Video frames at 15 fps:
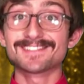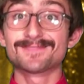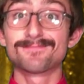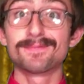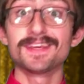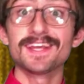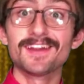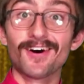It's
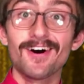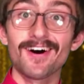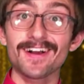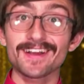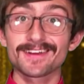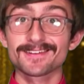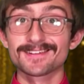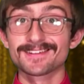
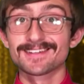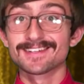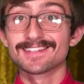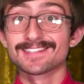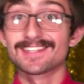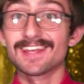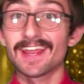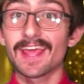B-Dog.
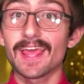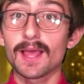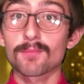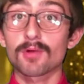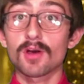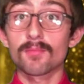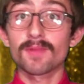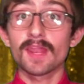Today
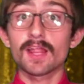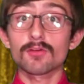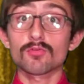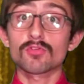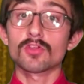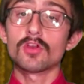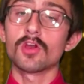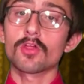I'm coming at you
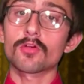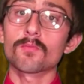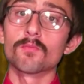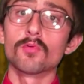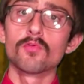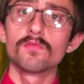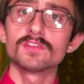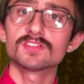with another
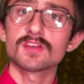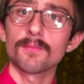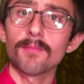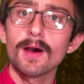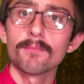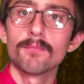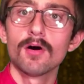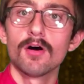Movies of
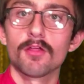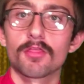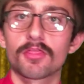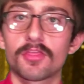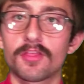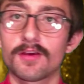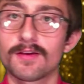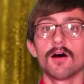my Month.
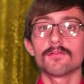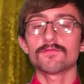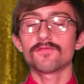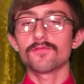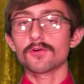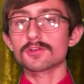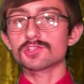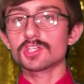
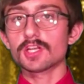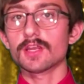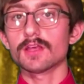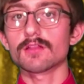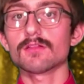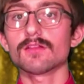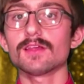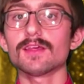
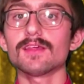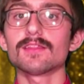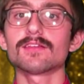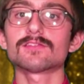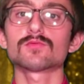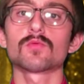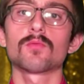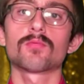Unfortunately,
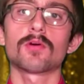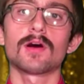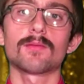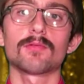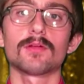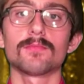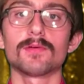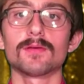this will
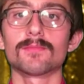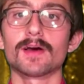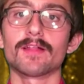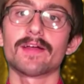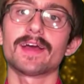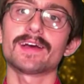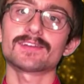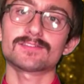probably be my
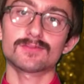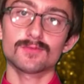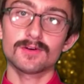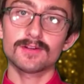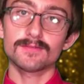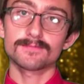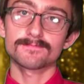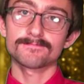last
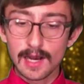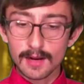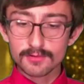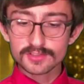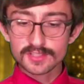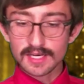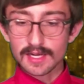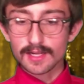one.
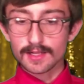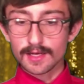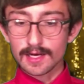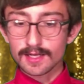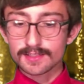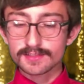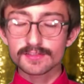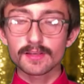
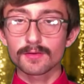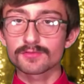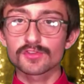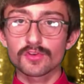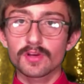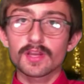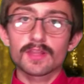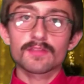Honestly, I was
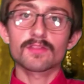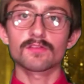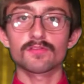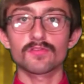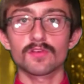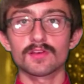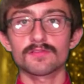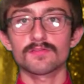looking at
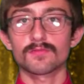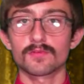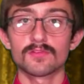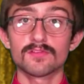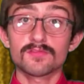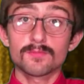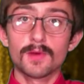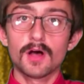this list for
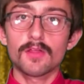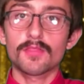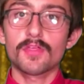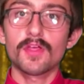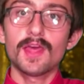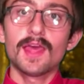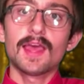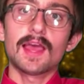this month,
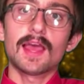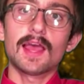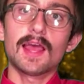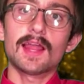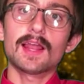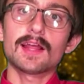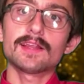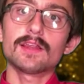
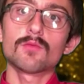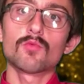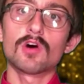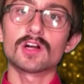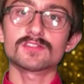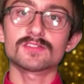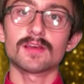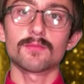and I didn't
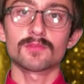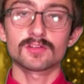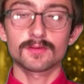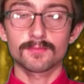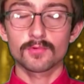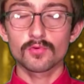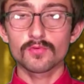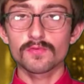watch that many
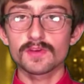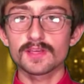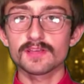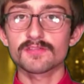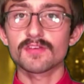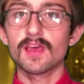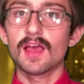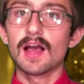
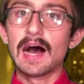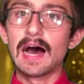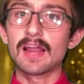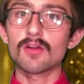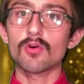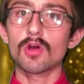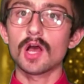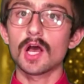movies. I
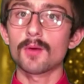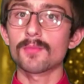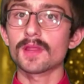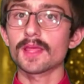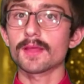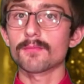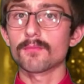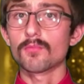don't know how
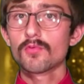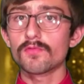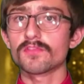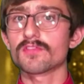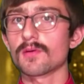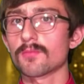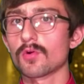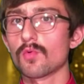many
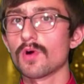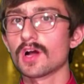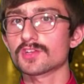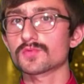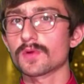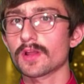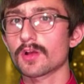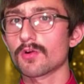movies I'm going to
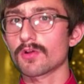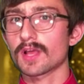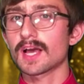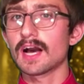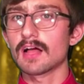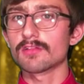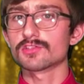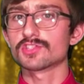watch when I go to
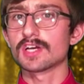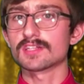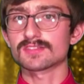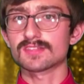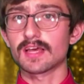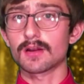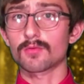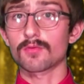college
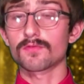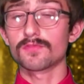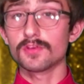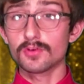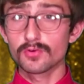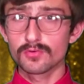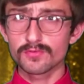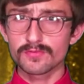outside of
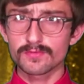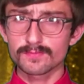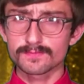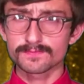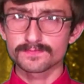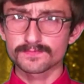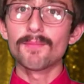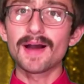reviews.
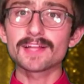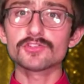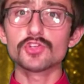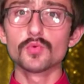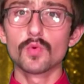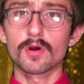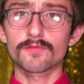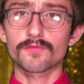I might do
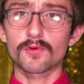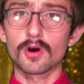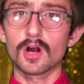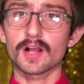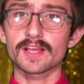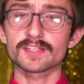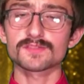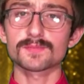one for
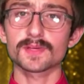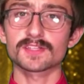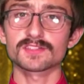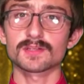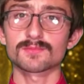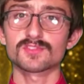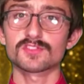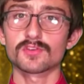August because
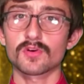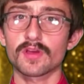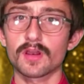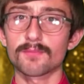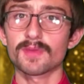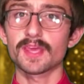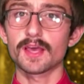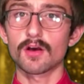I'm still going to
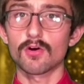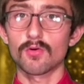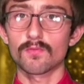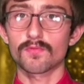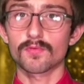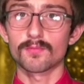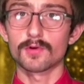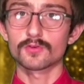be at home
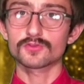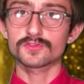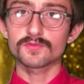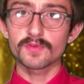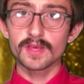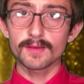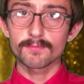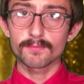for most of
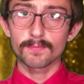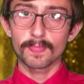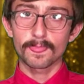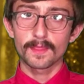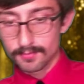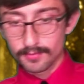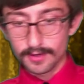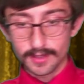it.
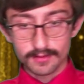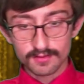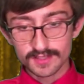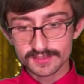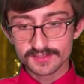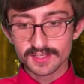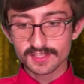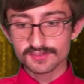But
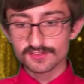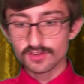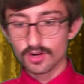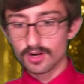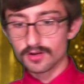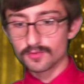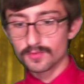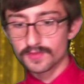let's get
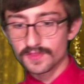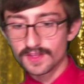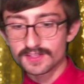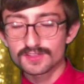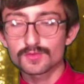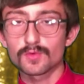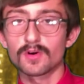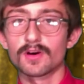started with
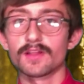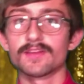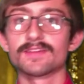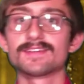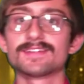this one.